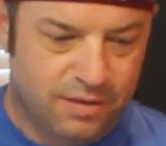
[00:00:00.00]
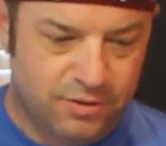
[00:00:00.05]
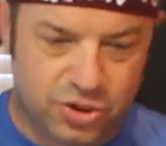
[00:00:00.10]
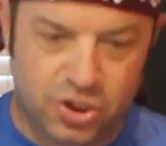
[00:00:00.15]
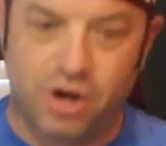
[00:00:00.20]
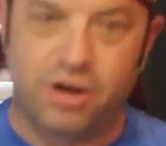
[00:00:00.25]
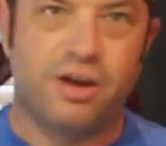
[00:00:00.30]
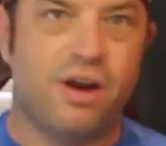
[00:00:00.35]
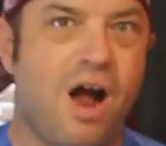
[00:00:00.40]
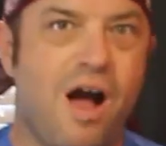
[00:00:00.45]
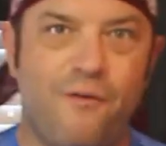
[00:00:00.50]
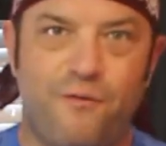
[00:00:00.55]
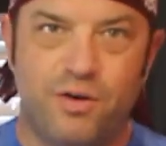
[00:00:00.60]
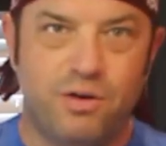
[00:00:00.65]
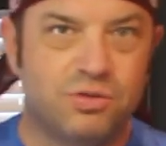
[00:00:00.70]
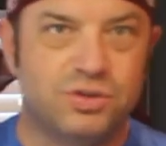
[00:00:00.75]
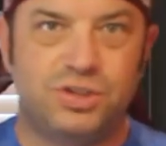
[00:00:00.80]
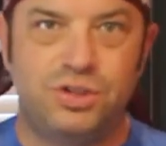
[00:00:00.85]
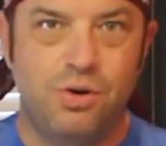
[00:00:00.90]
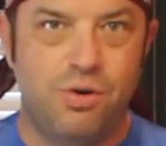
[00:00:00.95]
Took it off when
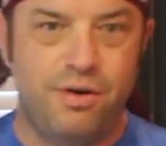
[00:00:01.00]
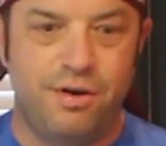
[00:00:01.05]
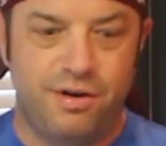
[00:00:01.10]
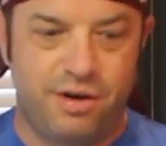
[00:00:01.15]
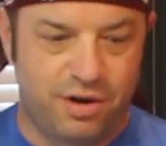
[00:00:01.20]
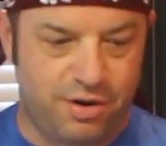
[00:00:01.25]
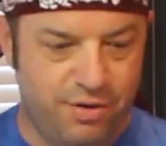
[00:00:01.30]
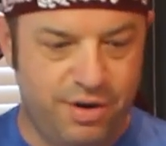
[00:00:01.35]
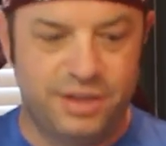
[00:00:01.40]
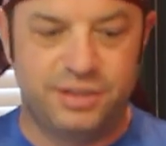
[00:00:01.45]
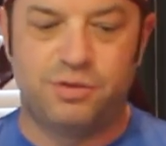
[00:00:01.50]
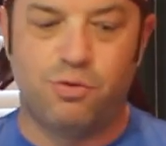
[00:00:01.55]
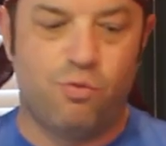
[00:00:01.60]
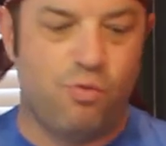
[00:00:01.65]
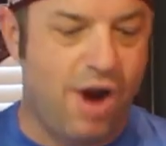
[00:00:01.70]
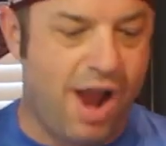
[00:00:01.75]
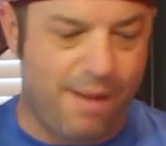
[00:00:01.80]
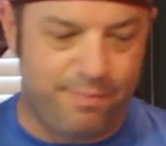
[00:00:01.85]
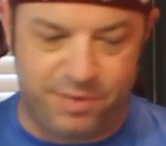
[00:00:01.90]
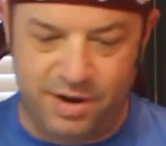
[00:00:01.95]
it was 200 degrees,
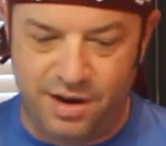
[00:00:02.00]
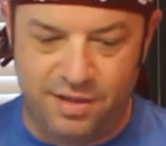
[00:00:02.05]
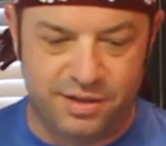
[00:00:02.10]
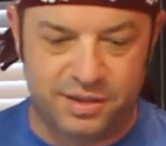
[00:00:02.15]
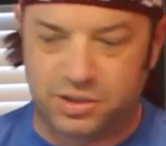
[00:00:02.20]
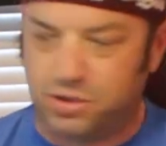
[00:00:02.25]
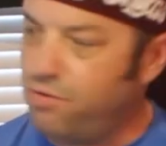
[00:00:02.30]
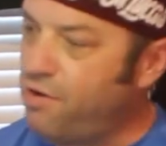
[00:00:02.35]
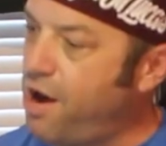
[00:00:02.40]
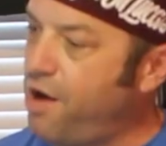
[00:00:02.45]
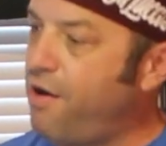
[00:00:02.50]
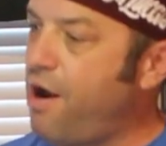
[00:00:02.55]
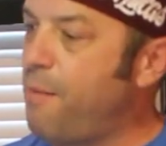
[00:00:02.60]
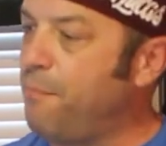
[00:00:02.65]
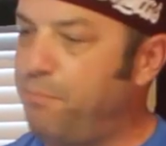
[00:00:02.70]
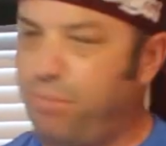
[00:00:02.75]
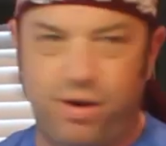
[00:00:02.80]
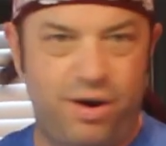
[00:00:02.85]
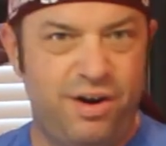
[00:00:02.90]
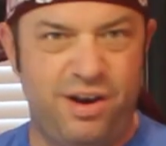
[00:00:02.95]
wrapped it in the saran wrap
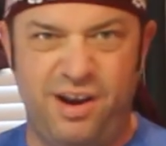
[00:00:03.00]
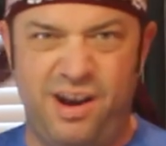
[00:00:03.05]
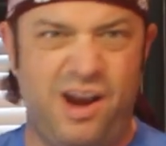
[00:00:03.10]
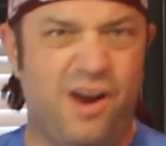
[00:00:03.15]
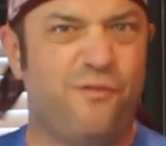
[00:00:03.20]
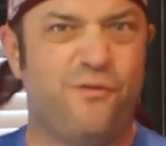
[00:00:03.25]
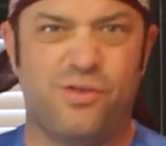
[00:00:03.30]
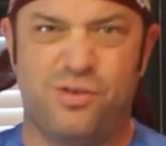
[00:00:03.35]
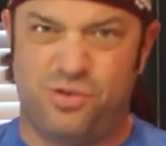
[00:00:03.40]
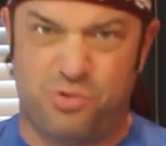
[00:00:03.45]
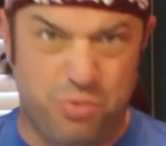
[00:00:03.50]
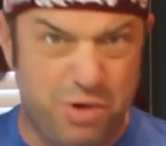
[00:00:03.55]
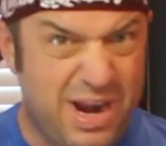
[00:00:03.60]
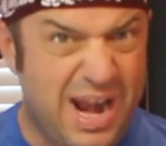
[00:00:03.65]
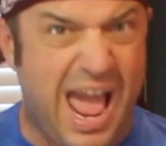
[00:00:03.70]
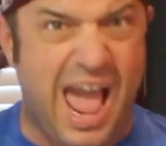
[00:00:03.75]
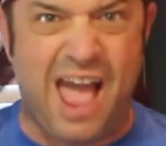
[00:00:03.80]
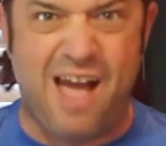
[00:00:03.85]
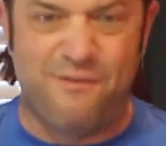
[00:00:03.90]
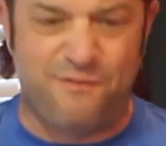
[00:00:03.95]
and put it in here for
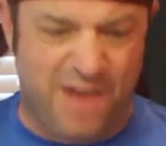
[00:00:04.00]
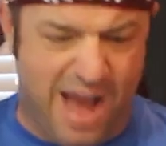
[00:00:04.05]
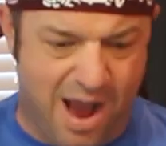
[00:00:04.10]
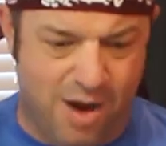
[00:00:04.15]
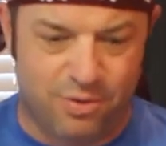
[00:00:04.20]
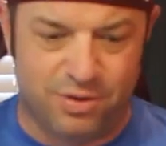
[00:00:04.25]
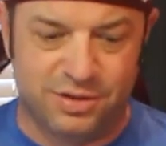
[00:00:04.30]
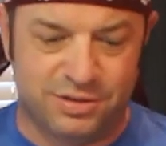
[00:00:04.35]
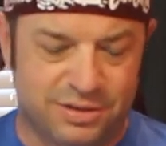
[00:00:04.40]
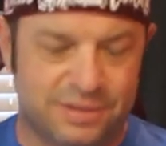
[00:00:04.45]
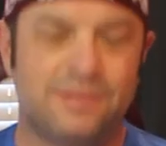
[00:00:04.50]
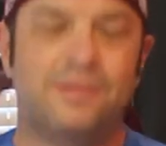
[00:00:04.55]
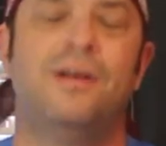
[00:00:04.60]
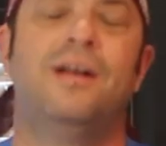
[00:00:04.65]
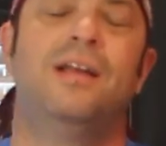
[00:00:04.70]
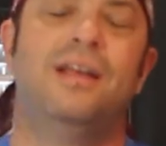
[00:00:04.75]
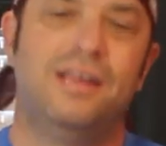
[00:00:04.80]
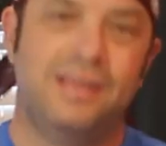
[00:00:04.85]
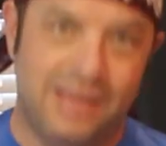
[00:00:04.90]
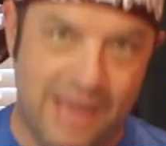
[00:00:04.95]
3.5 hours?
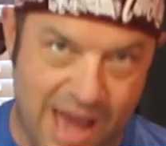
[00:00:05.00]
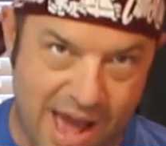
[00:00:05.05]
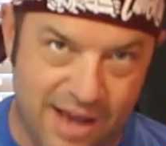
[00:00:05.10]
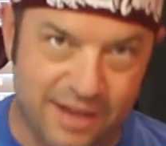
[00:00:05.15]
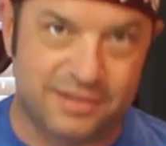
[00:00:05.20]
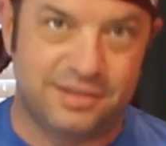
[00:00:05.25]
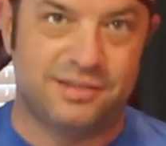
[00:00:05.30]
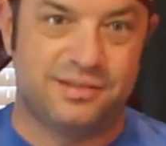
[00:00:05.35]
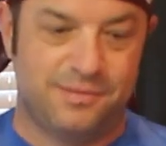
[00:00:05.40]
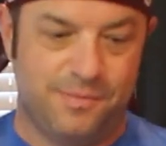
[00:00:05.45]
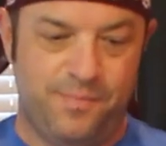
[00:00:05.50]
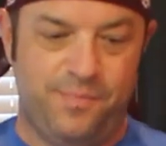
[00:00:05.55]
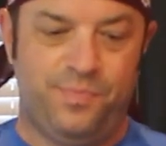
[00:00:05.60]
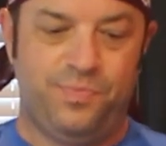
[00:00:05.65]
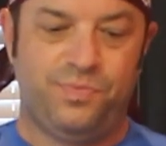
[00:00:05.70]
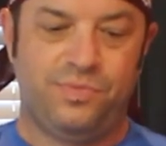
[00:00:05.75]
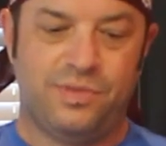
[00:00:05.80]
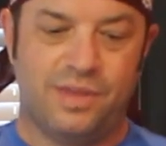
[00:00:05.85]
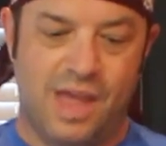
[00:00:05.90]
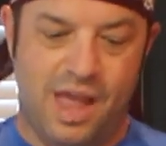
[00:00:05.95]

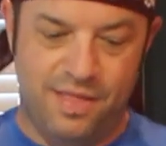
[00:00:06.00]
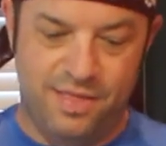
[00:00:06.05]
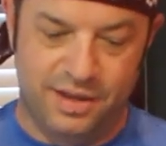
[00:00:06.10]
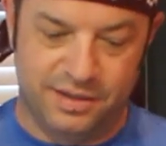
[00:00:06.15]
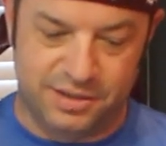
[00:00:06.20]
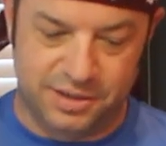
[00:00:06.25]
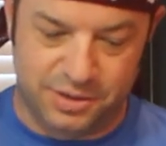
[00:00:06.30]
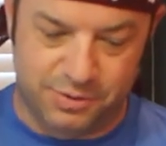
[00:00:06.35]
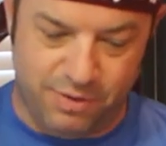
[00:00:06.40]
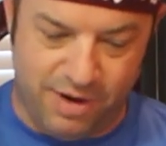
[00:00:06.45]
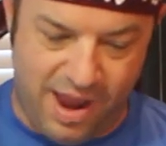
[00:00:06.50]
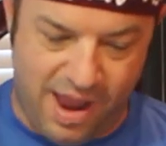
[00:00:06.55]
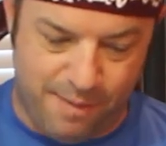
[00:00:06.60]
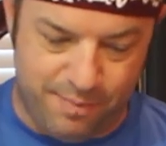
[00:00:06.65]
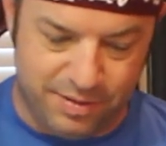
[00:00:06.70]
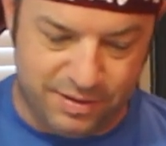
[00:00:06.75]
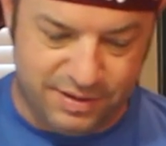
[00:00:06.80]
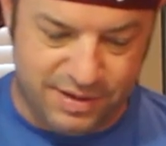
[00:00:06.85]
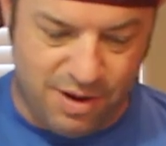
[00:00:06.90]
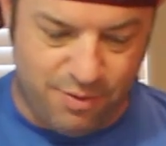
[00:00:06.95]
Yes. And this is what
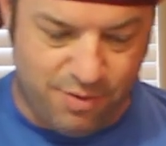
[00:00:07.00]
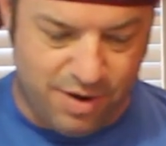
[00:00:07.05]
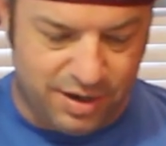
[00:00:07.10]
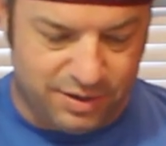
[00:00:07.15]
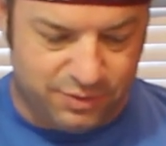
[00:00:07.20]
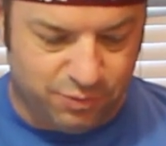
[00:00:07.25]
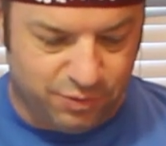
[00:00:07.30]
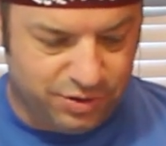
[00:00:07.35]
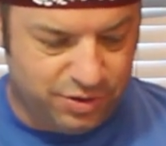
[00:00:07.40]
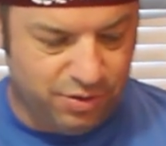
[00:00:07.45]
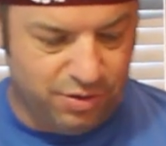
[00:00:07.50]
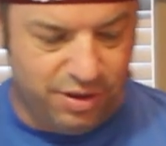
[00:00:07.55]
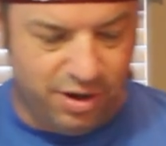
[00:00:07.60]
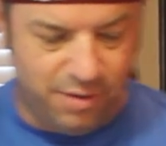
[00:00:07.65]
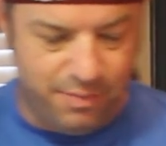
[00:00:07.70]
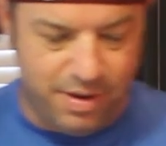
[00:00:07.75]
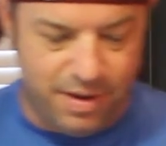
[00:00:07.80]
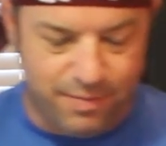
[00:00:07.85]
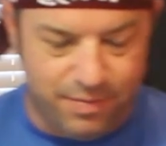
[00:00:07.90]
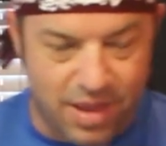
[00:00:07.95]
happens. Now watch, we'll do a
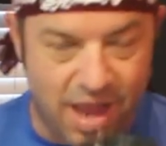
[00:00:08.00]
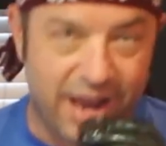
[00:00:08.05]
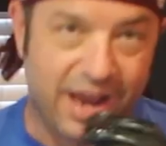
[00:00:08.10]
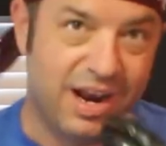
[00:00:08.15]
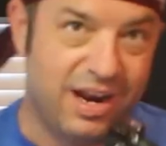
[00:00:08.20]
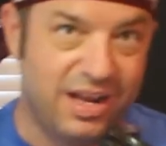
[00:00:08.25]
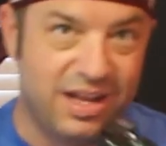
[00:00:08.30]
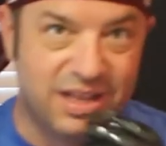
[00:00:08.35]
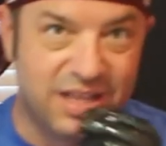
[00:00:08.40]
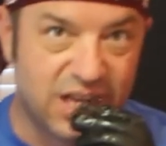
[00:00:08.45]
little bit. I gotta eat